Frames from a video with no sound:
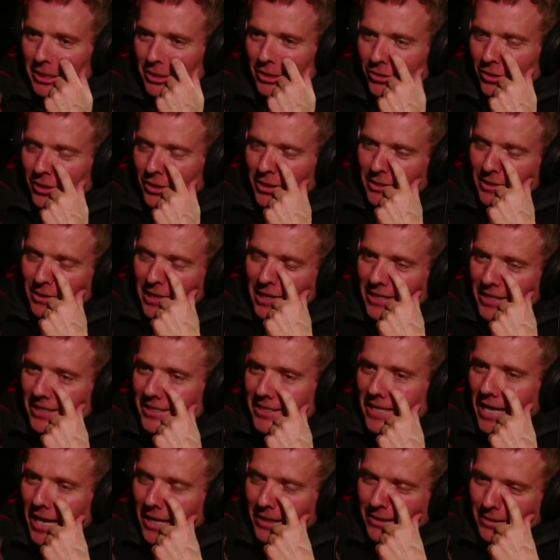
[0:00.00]
he, shared that
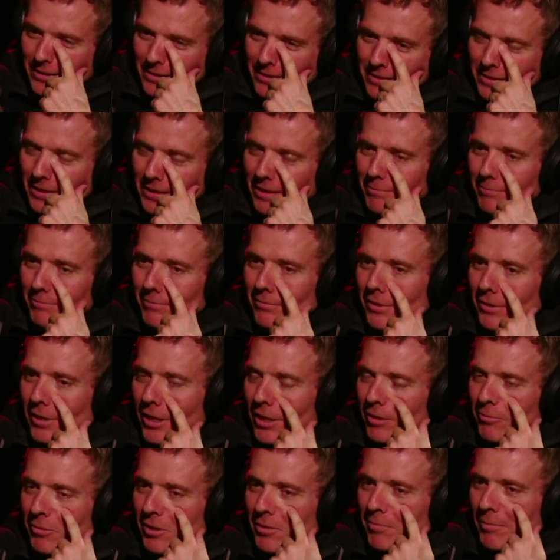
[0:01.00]
exact same
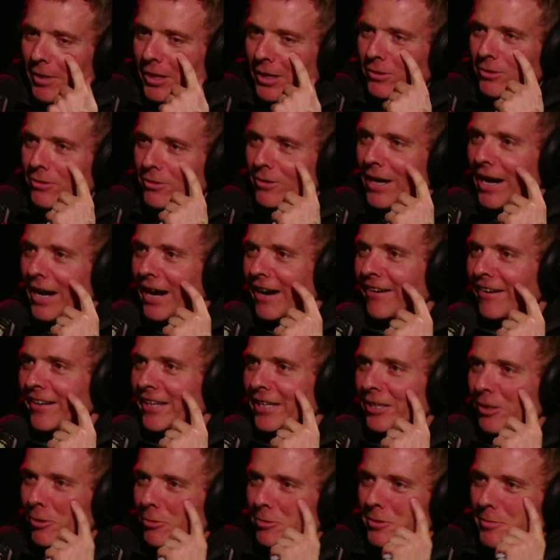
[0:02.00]
color with my uncle Harry,
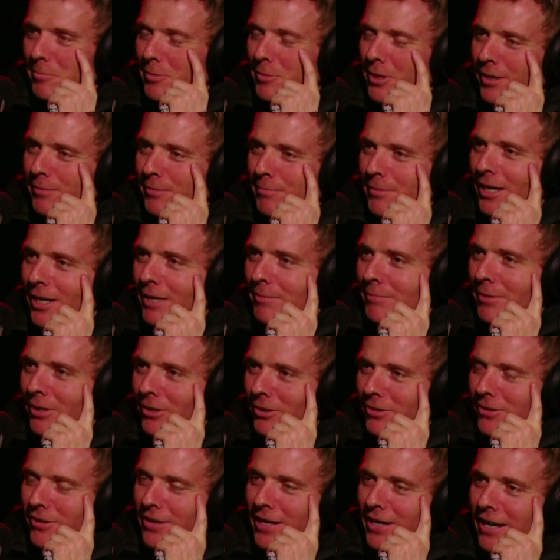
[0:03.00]
and I always admired my
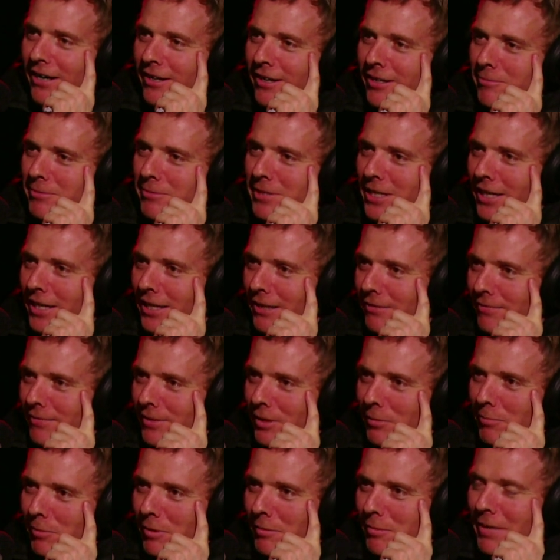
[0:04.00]
uncle Harry. It was a kind of
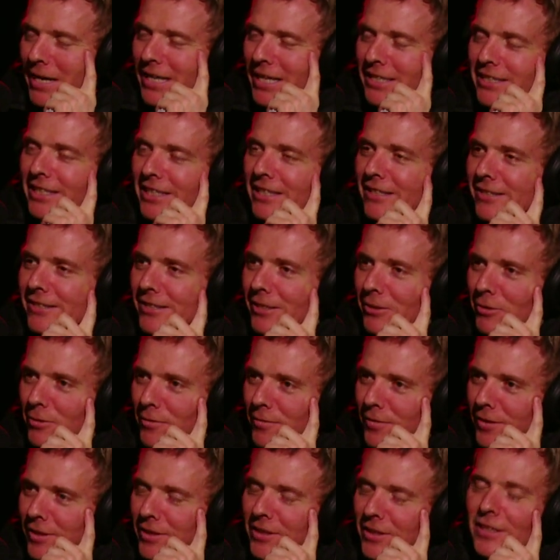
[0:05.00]
diplomatic
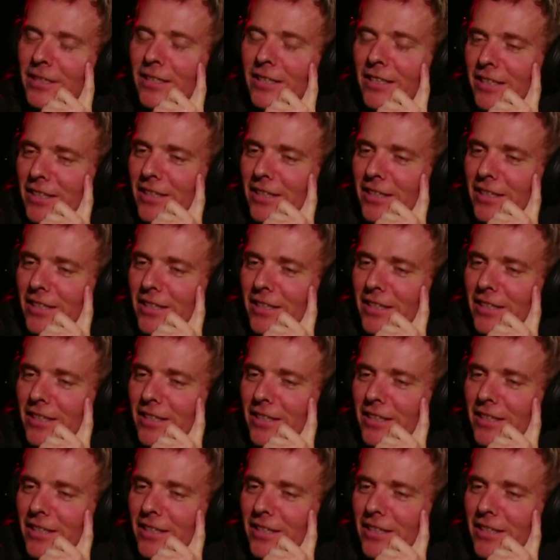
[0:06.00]
silver.